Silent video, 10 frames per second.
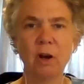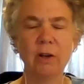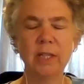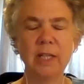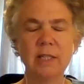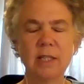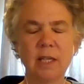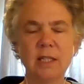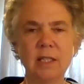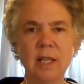on this
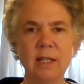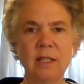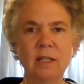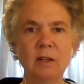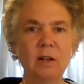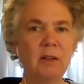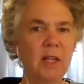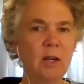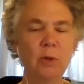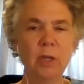that
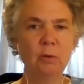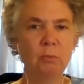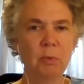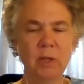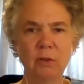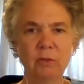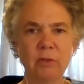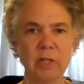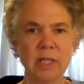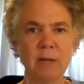the OU, for
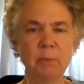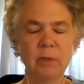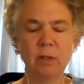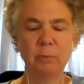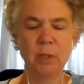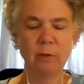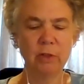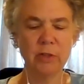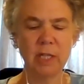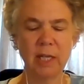example, the Open
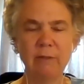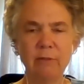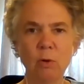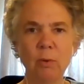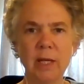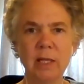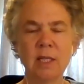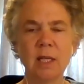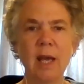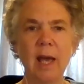University, have always
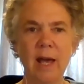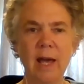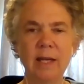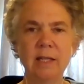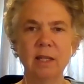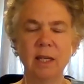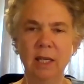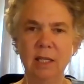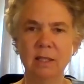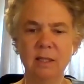had
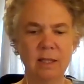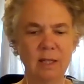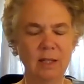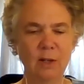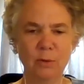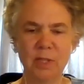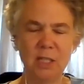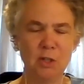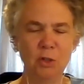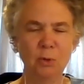in
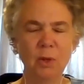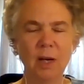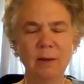situ